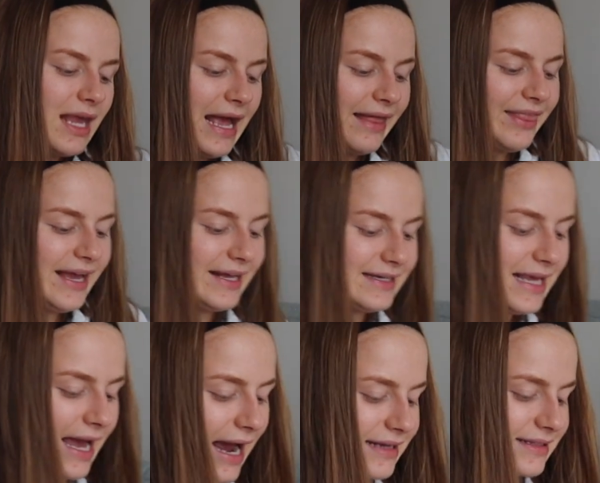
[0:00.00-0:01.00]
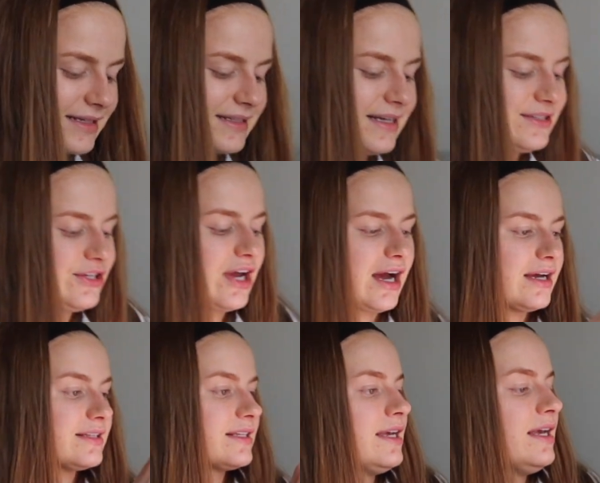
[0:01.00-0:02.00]
And then yeah, as I said to you
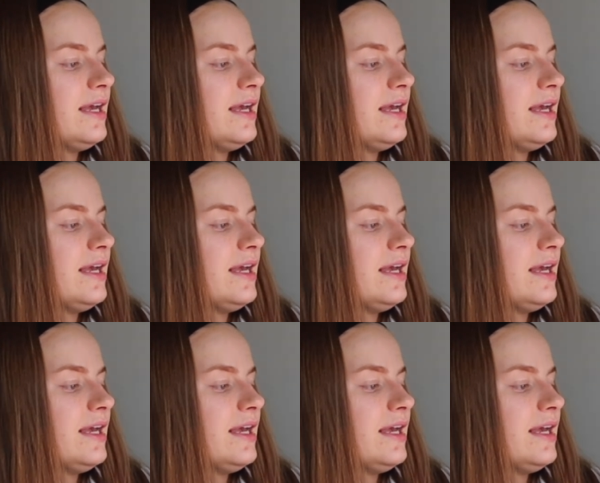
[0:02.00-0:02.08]
guys,